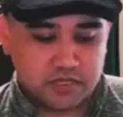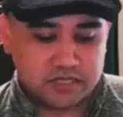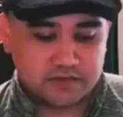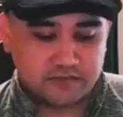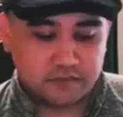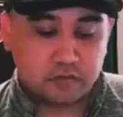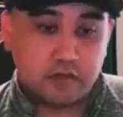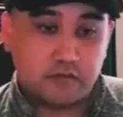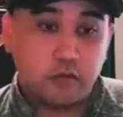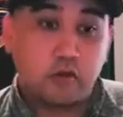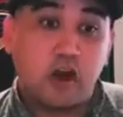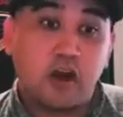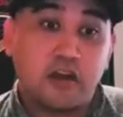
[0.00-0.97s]
if
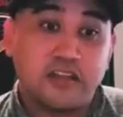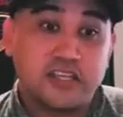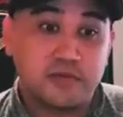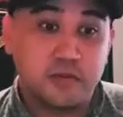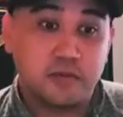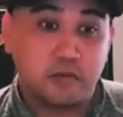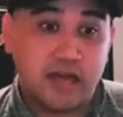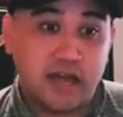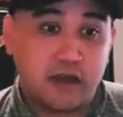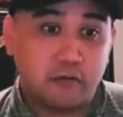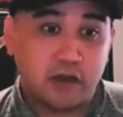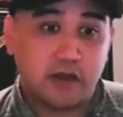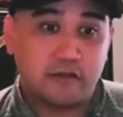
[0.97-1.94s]
you call these people
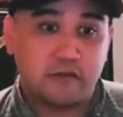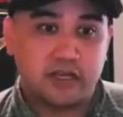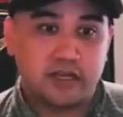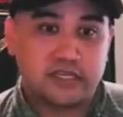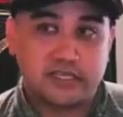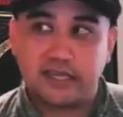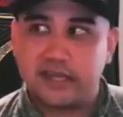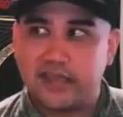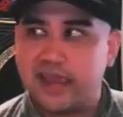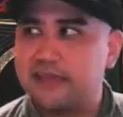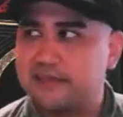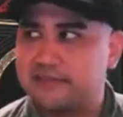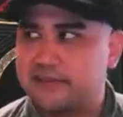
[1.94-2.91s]
out, right, if you like say like,
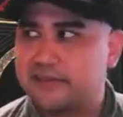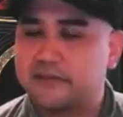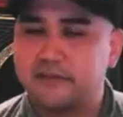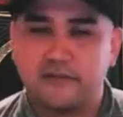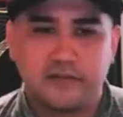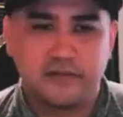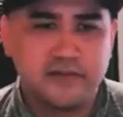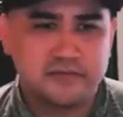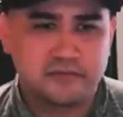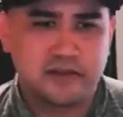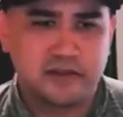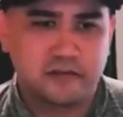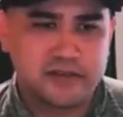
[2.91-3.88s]
hey, this thing that you're doing is
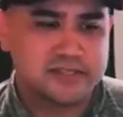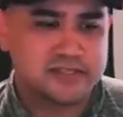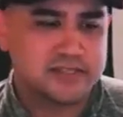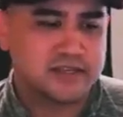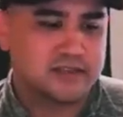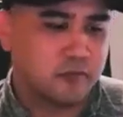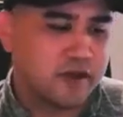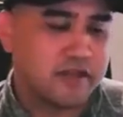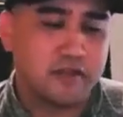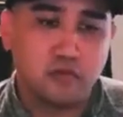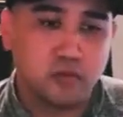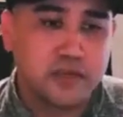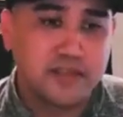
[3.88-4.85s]
pretty racist, like the way that
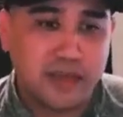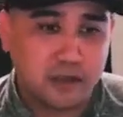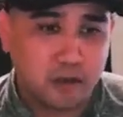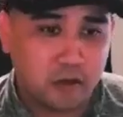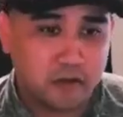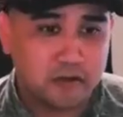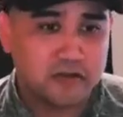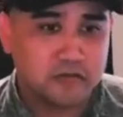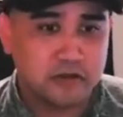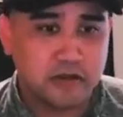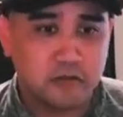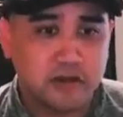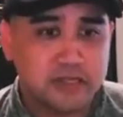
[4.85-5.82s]
you read that card is
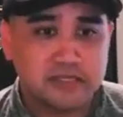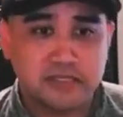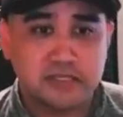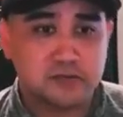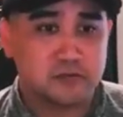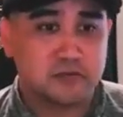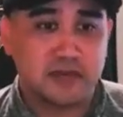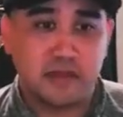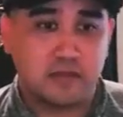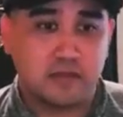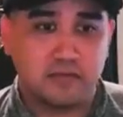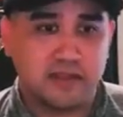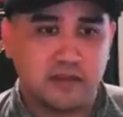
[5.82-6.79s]
pretty racist, or that
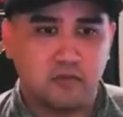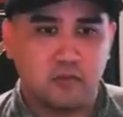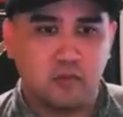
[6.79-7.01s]
like,